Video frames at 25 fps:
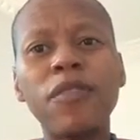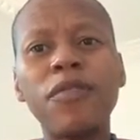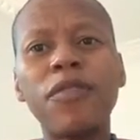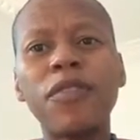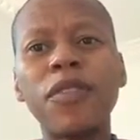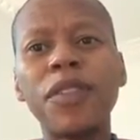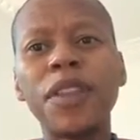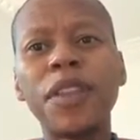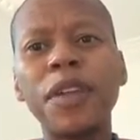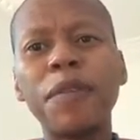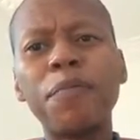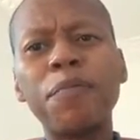
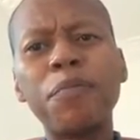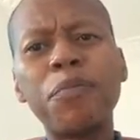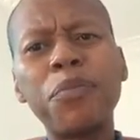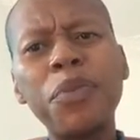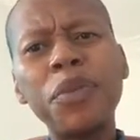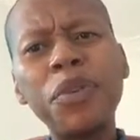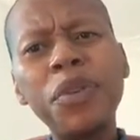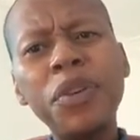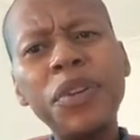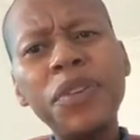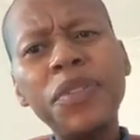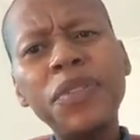for the
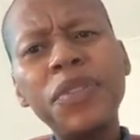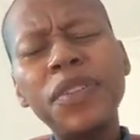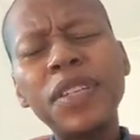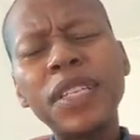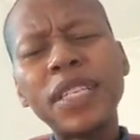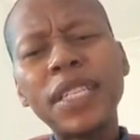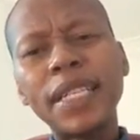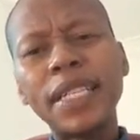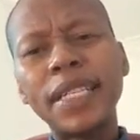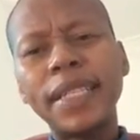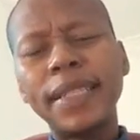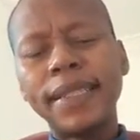
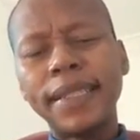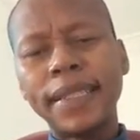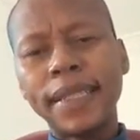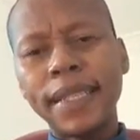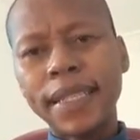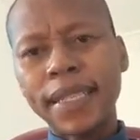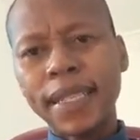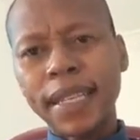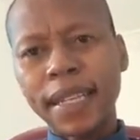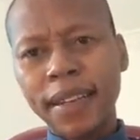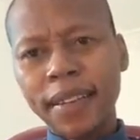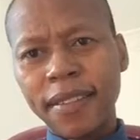previously
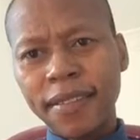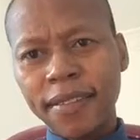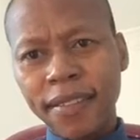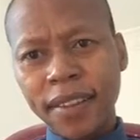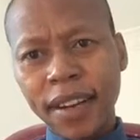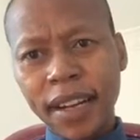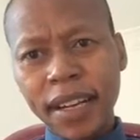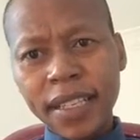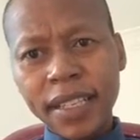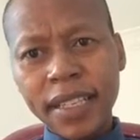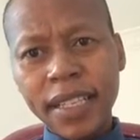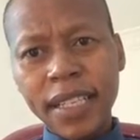
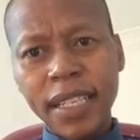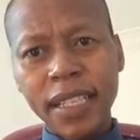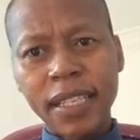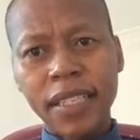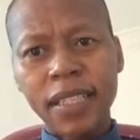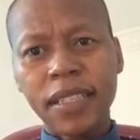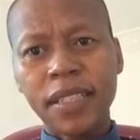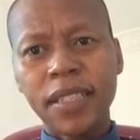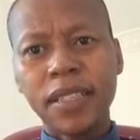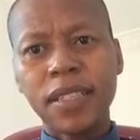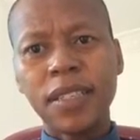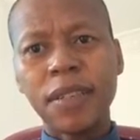
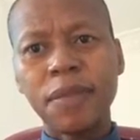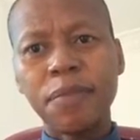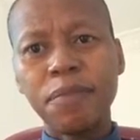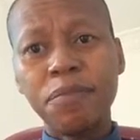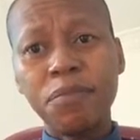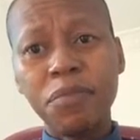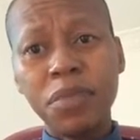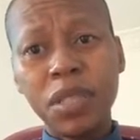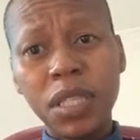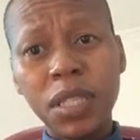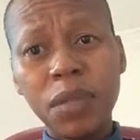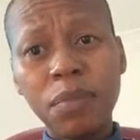disadvantaged
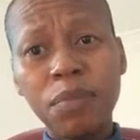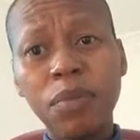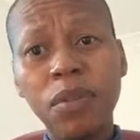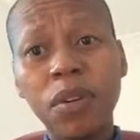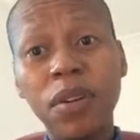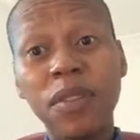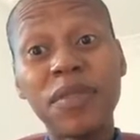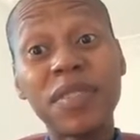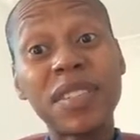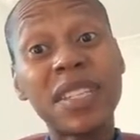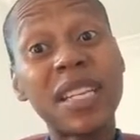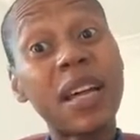people
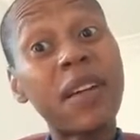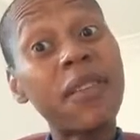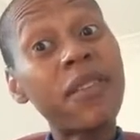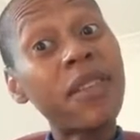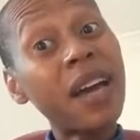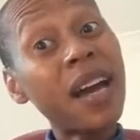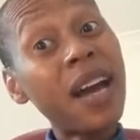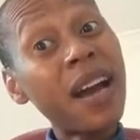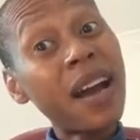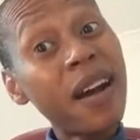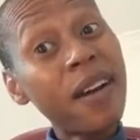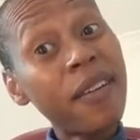of South
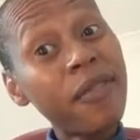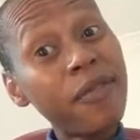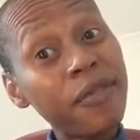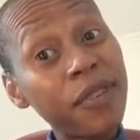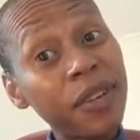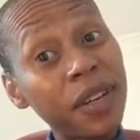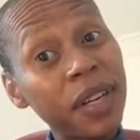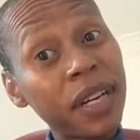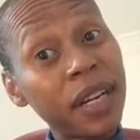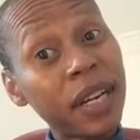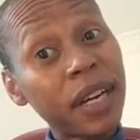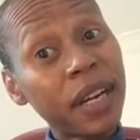
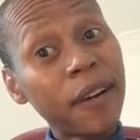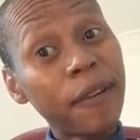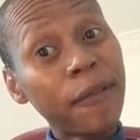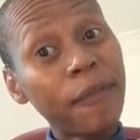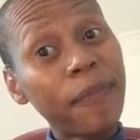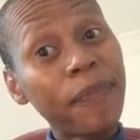Africa